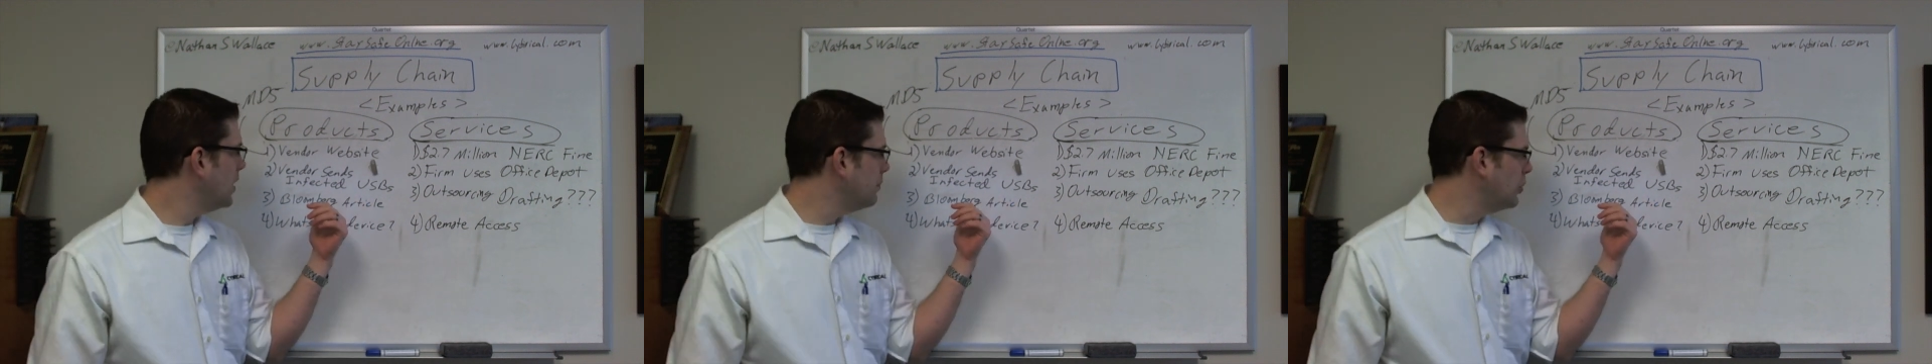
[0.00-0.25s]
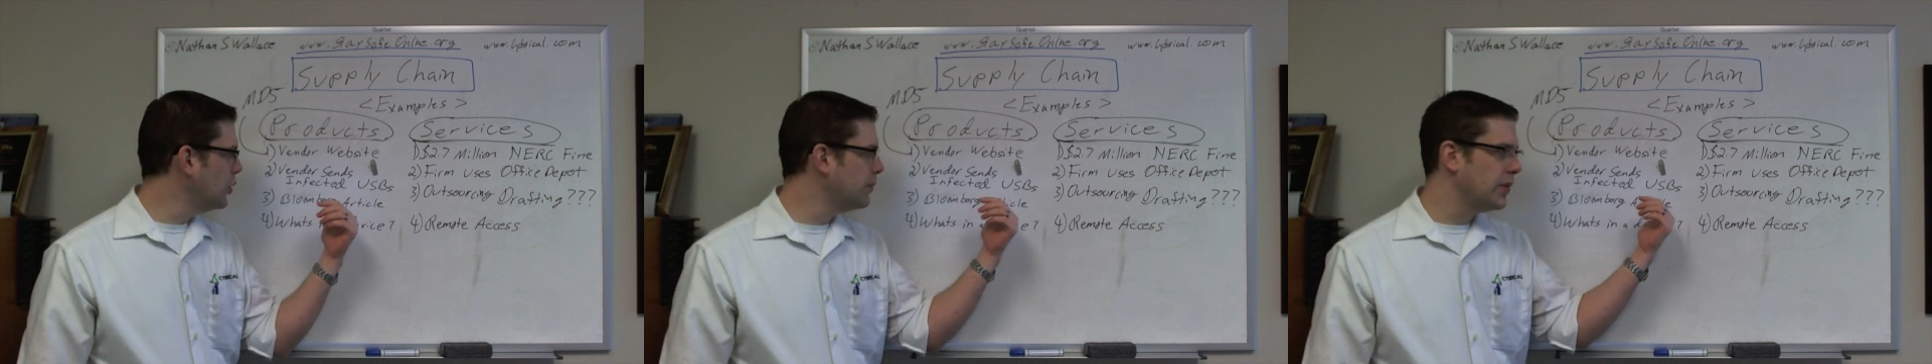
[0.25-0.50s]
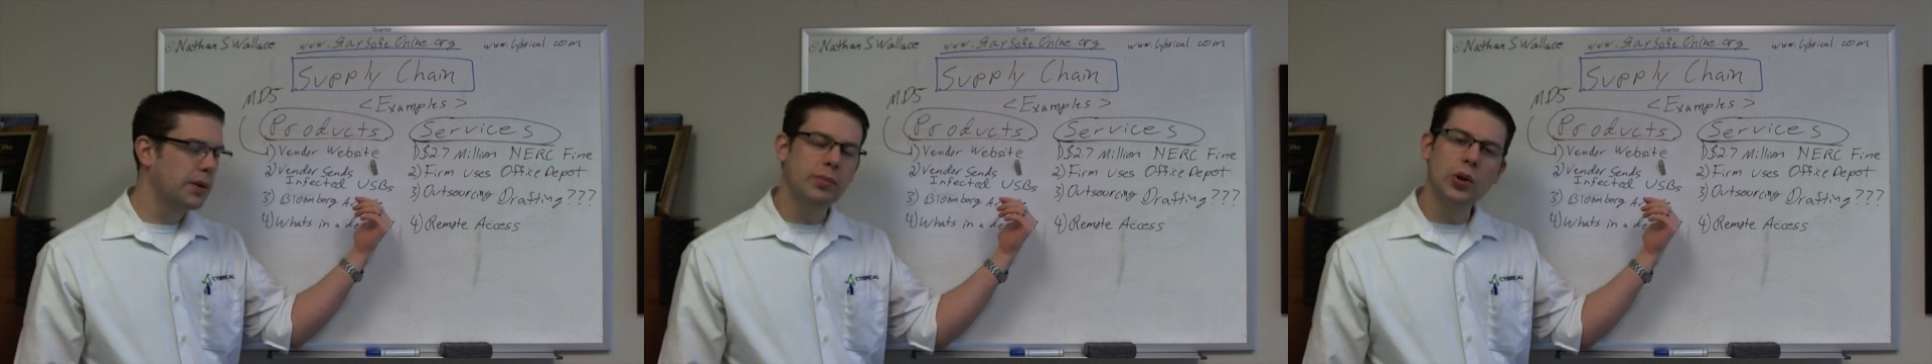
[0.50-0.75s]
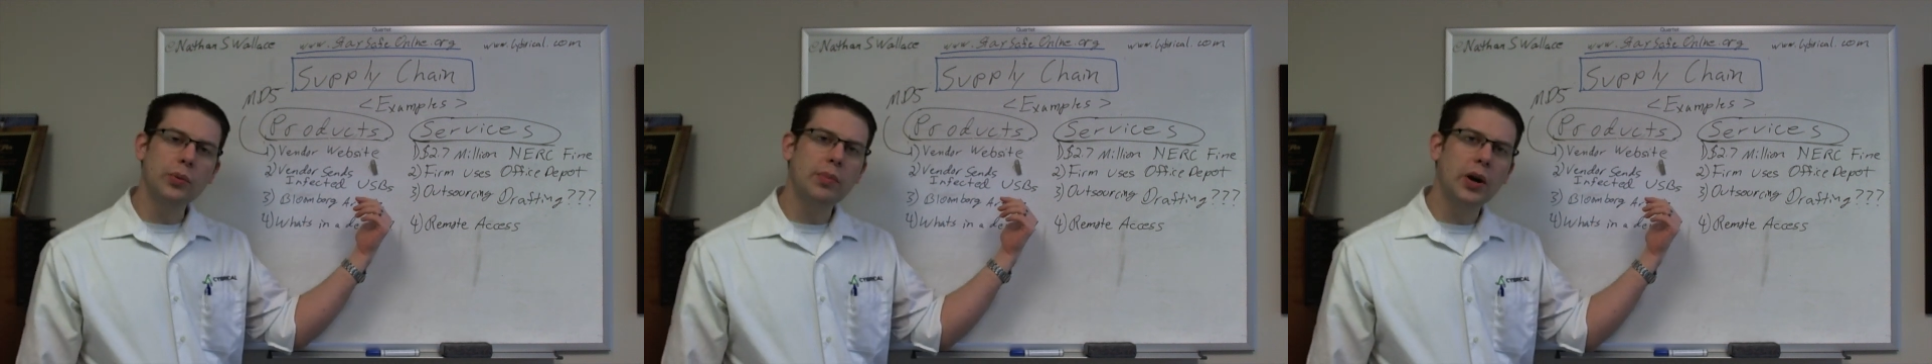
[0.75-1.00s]

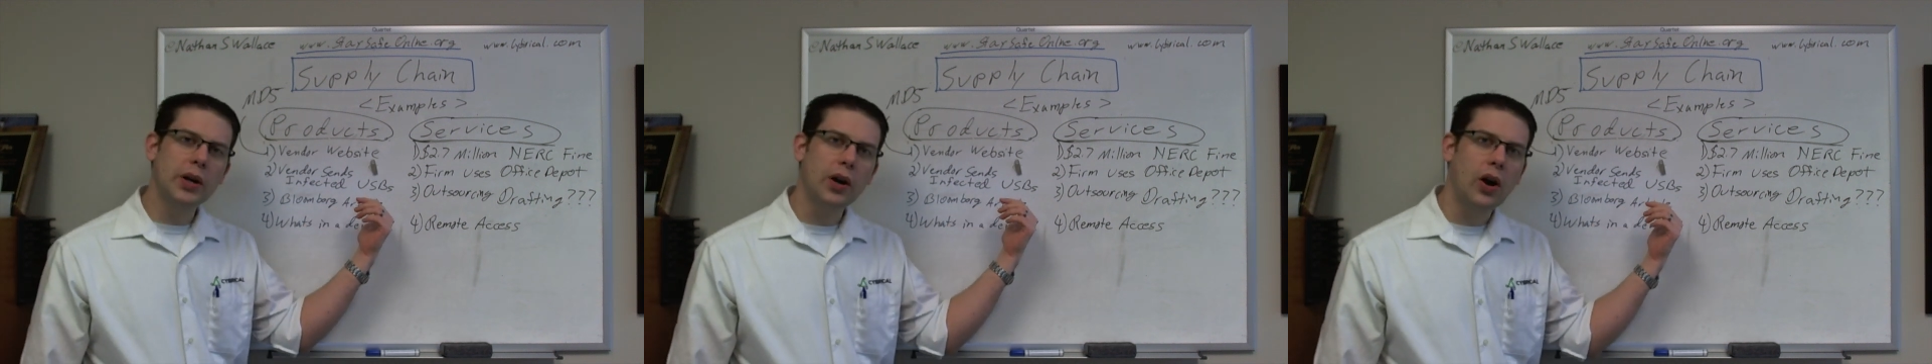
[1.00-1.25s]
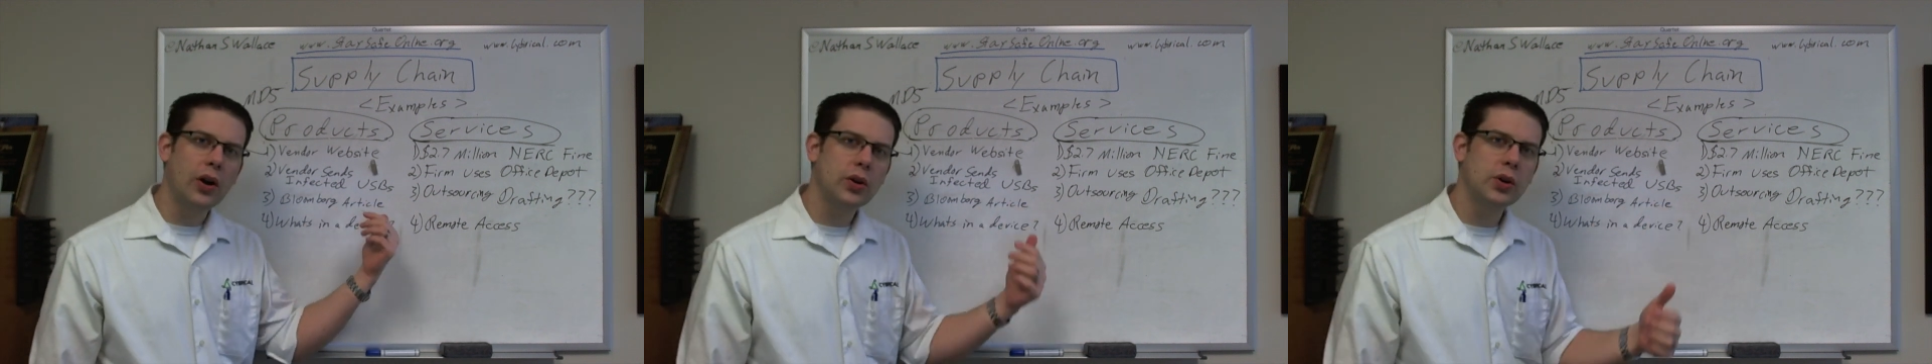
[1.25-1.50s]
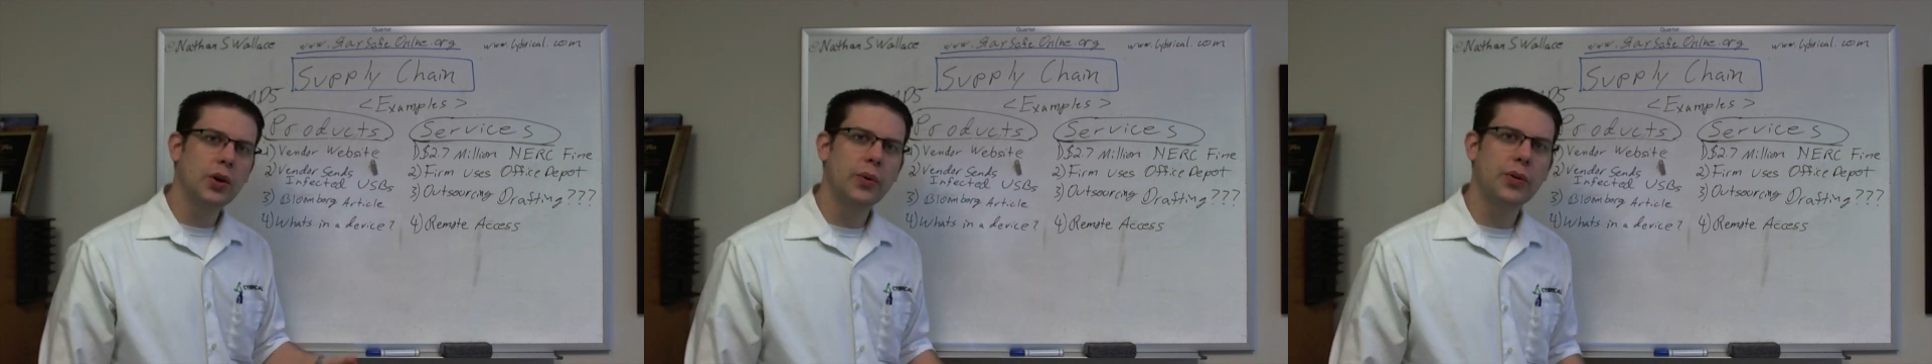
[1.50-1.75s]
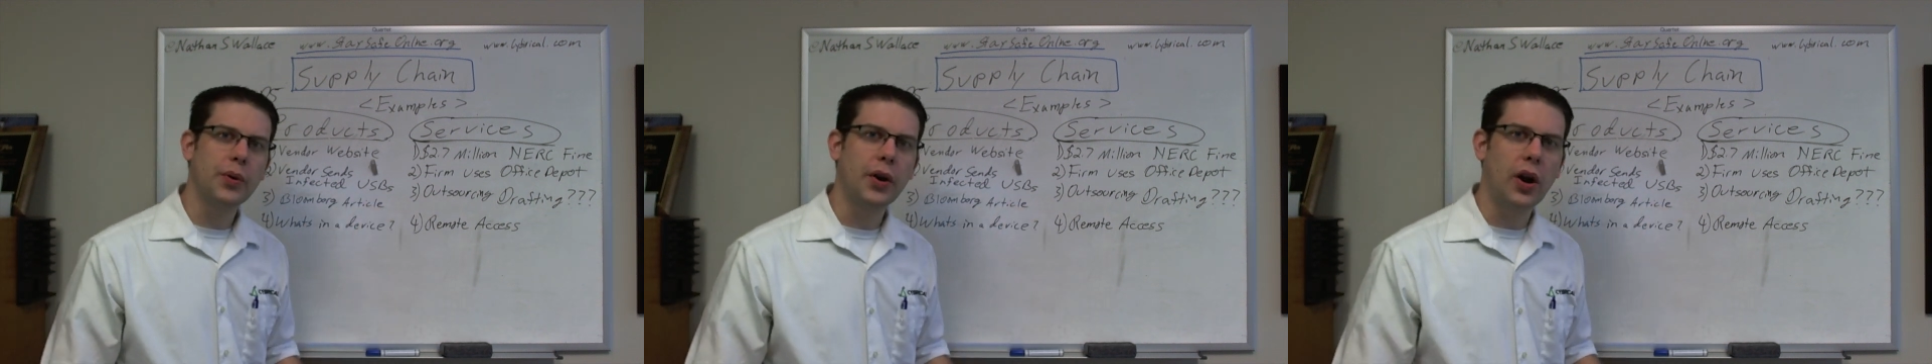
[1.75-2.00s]
Bloomberg article
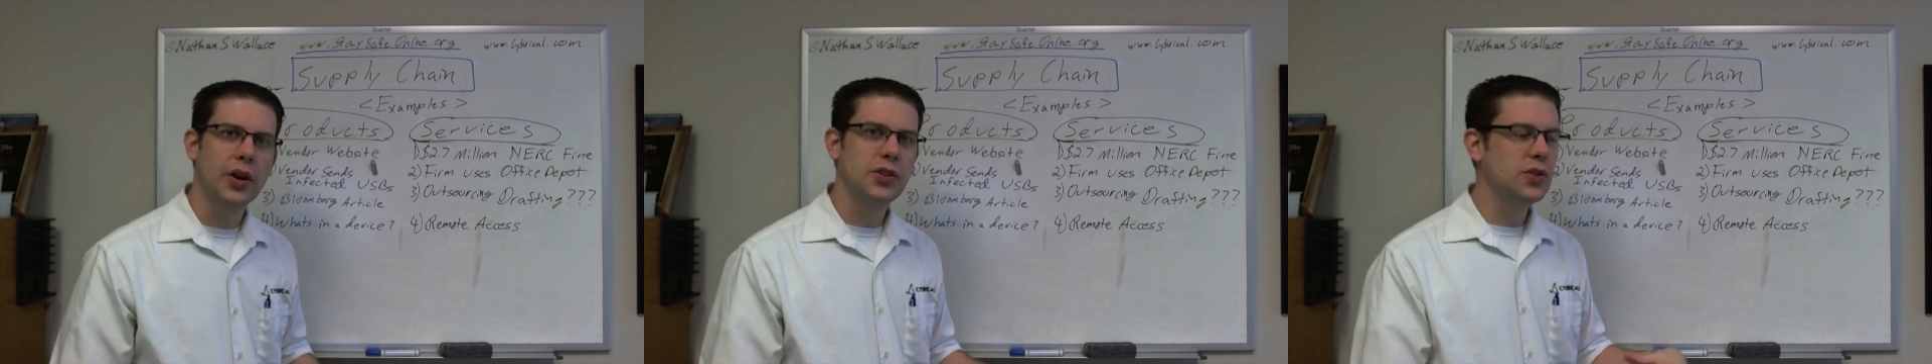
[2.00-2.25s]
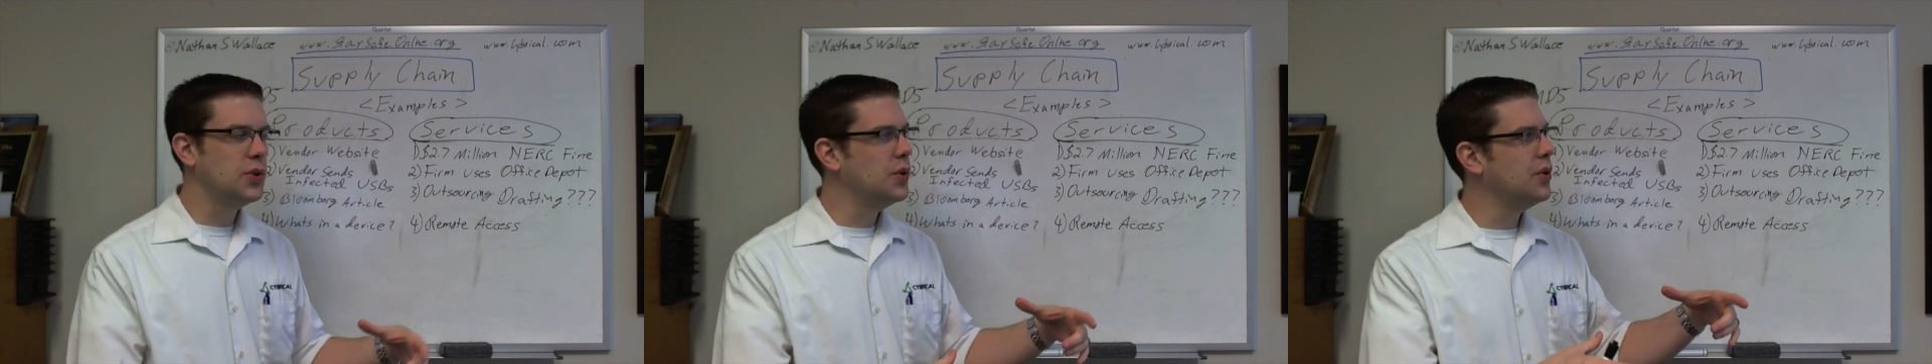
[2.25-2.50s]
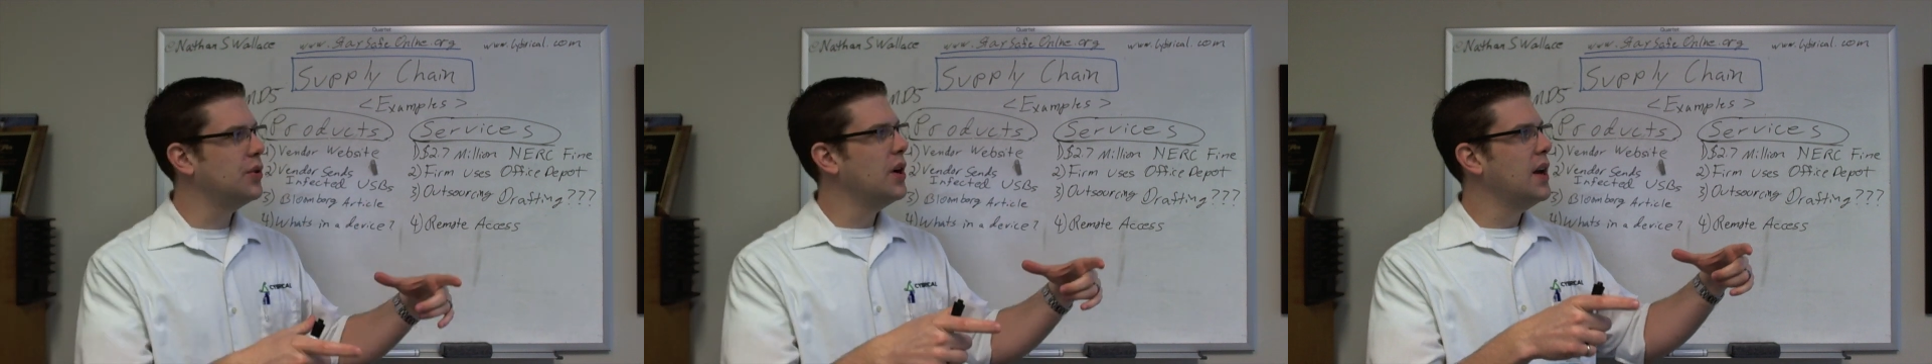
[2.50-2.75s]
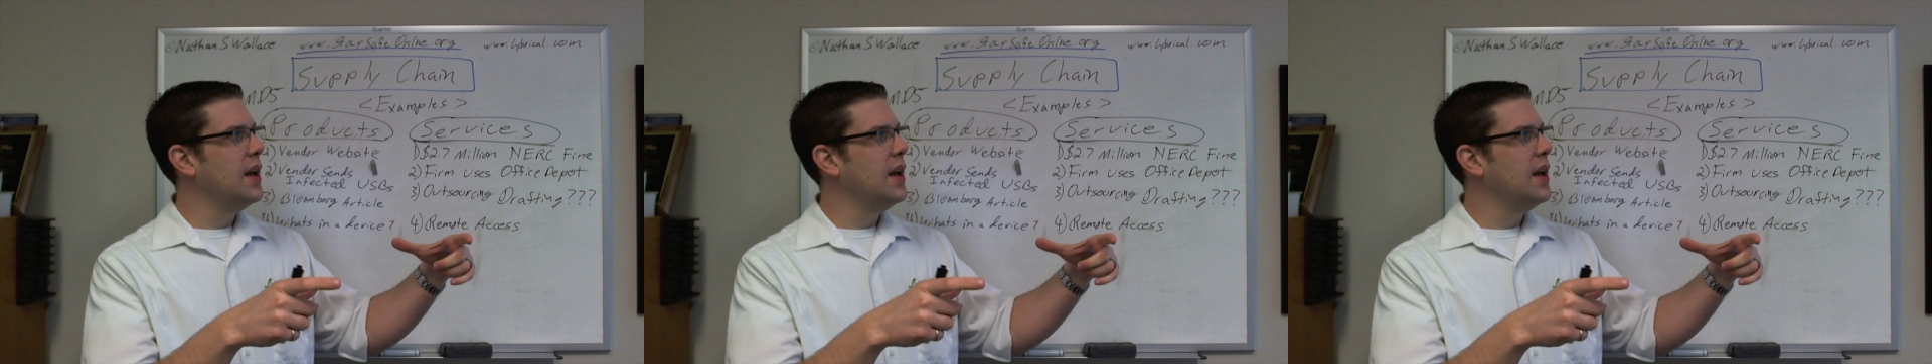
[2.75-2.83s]
with regards to